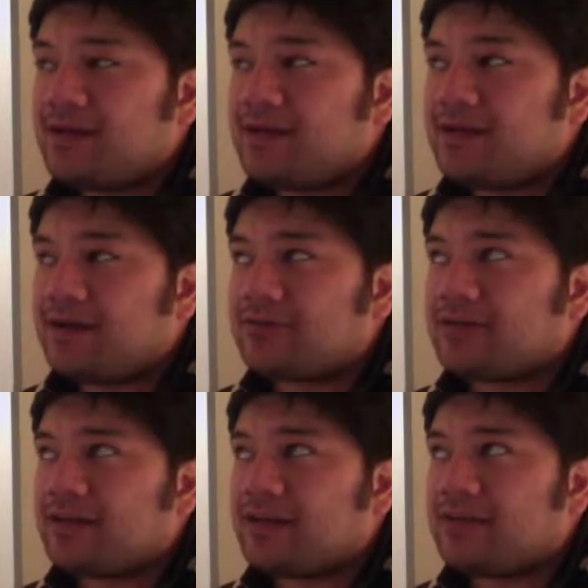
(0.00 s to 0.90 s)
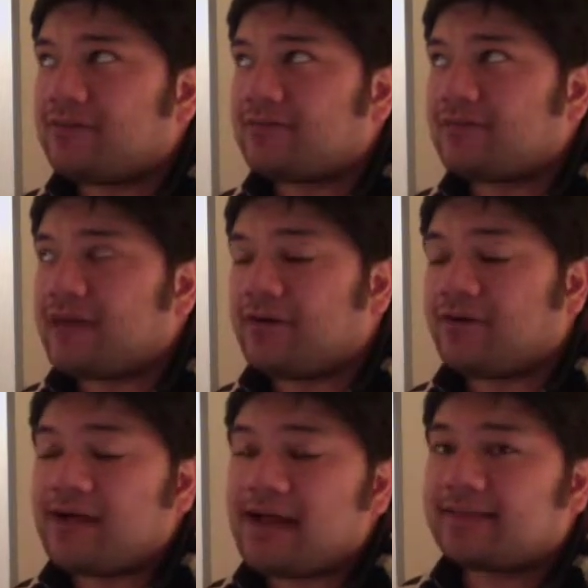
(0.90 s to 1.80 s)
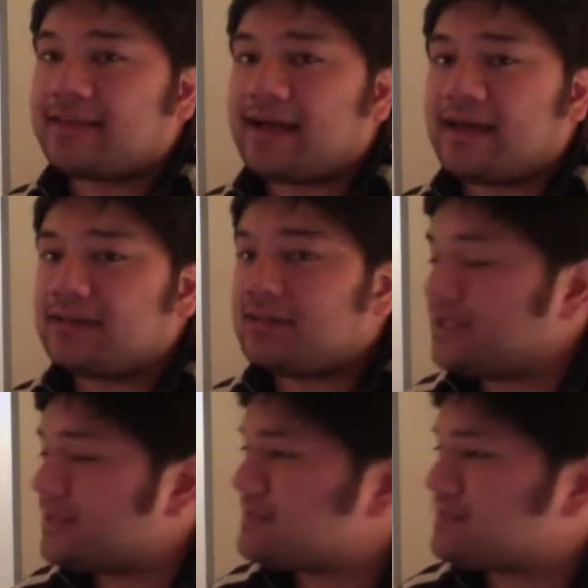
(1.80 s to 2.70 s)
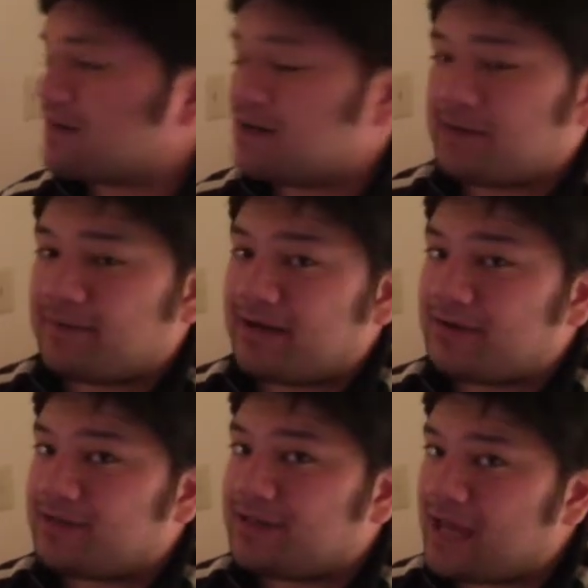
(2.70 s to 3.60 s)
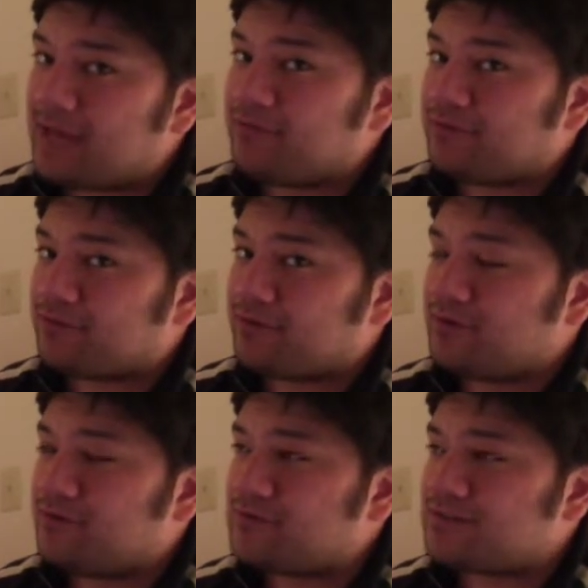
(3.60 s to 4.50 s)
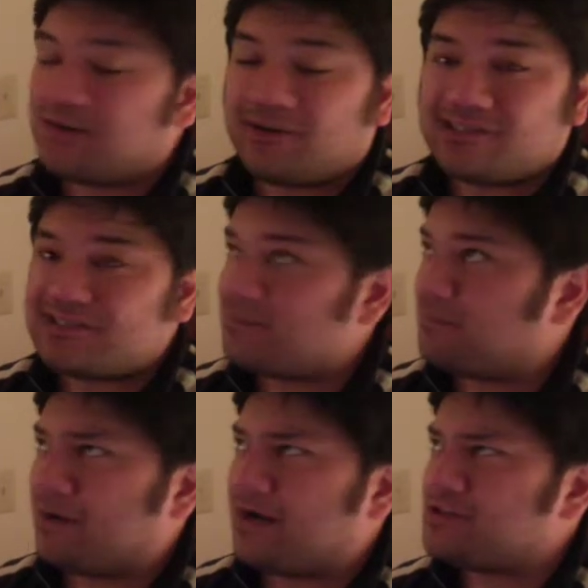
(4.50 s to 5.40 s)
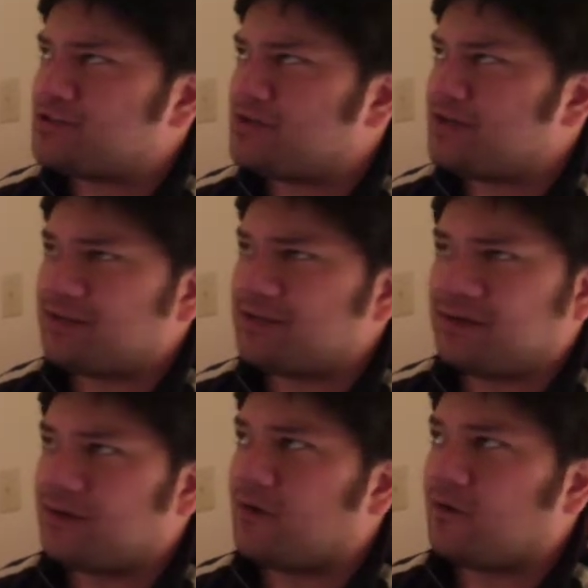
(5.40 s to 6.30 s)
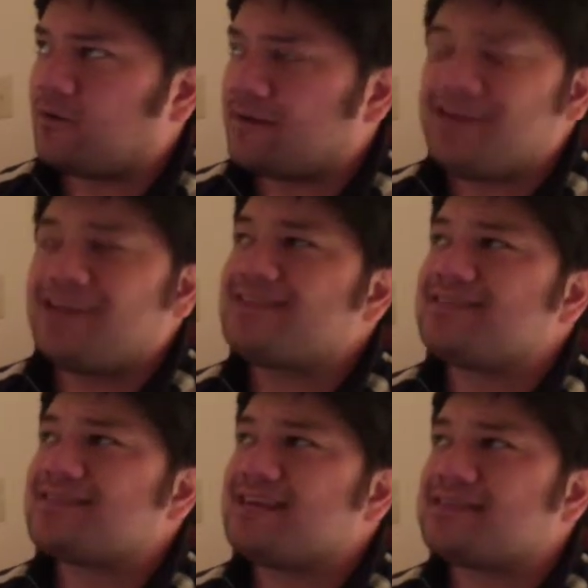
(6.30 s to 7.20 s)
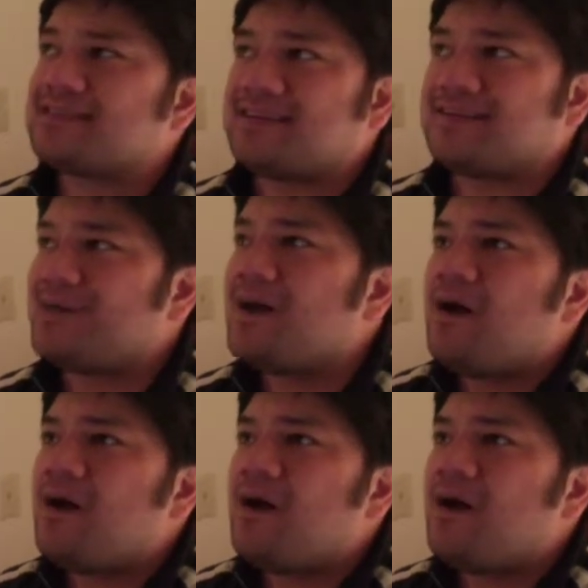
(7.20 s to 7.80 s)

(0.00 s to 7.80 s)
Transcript: Now, to kind of counteract that, let's talk about Game of Thrones and all its debauchery and gore and incest and